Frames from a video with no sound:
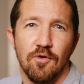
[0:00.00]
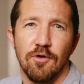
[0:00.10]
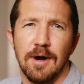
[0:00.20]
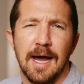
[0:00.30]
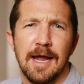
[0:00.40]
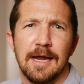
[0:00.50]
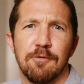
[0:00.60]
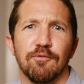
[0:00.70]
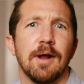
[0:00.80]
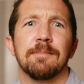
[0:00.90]
Or I
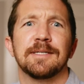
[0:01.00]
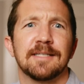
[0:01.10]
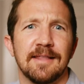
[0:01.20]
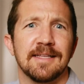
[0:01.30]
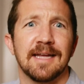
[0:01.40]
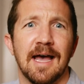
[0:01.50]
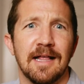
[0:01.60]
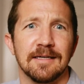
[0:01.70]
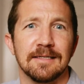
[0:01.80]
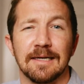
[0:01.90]
run beside the
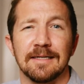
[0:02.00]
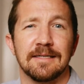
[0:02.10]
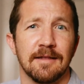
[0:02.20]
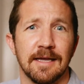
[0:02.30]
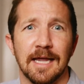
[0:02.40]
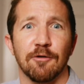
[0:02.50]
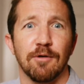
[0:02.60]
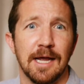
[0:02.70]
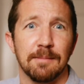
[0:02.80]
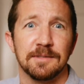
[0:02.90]
talent until I get
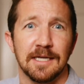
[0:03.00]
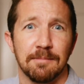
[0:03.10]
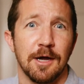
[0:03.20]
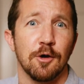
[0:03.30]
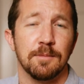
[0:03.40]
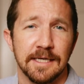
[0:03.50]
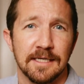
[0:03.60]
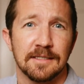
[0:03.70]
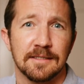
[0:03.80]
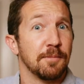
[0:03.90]
cramps in my
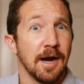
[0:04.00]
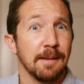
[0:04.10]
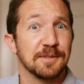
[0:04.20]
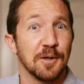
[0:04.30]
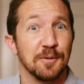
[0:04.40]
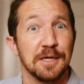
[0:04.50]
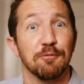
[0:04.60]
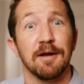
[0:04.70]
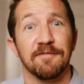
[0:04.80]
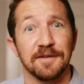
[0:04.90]
obliques. Perhaps only
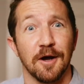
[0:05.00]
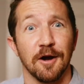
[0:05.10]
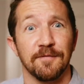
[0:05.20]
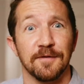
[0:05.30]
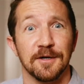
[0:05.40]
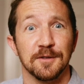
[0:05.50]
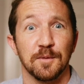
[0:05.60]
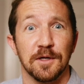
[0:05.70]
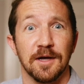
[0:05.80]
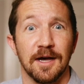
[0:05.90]
run photographers
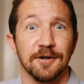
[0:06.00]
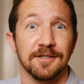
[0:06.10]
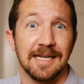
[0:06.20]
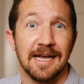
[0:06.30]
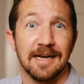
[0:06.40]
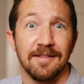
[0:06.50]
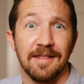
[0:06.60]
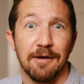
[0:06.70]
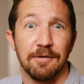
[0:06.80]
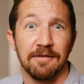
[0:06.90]
will understand
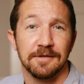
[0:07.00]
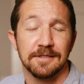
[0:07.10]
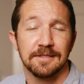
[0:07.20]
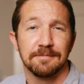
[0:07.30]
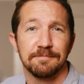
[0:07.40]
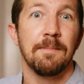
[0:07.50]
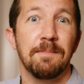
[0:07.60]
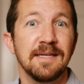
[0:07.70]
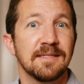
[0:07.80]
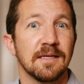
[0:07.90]
that reference.
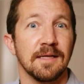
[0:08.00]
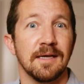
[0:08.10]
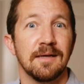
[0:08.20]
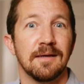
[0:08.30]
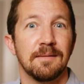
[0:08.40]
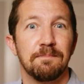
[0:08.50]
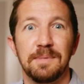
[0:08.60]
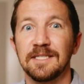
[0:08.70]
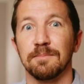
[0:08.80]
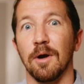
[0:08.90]
Basically,
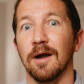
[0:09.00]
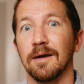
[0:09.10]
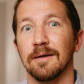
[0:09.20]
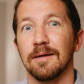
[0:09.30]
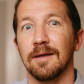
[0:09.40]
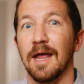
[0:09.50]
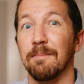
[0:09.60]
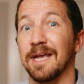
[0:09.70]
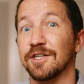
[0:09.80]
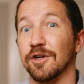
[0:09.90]
be smart and
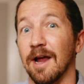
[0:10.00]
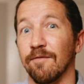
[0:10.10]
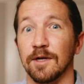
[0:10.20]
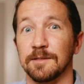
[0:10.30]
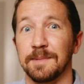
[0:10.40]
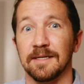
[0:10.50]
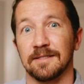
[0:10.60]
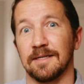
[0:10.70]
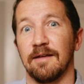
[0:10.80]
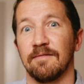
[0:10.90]
make sure everyone's being
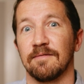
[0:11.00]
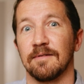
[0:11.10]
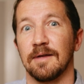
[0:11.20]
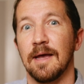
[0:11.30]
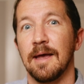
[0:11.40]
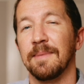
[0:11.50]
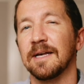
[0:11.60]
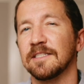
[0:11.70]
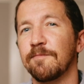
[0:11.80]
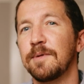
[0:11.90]
safe.
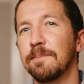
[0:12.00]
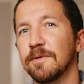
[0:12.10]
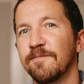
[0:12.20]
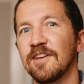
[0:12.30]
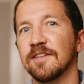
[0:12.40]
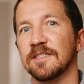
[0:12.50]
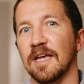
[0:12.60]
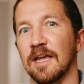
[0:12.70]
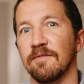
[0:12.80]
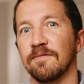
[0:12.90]
Because if people feel
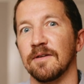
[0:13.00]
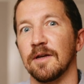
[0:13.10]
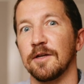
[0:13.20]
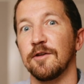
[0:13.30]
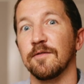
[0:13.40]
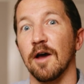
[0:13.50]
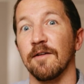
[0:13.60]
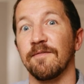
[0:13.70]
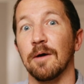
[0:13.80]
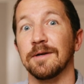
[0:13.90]
safe, you've got a
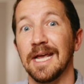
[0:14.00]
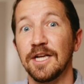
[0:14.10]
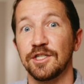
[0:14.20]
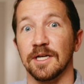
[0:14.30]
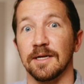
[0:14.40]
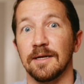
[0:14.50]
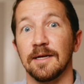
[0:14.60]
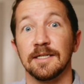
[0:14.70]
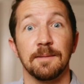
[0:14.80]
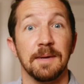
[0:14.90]
foundation
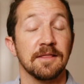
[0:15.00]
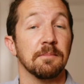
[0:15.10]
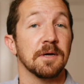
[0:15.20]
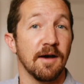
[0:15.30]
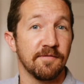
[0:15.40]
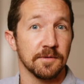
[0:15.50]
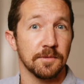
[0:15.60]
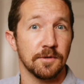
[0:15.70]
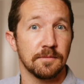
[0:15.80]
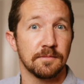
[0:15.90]
to make them comfortable.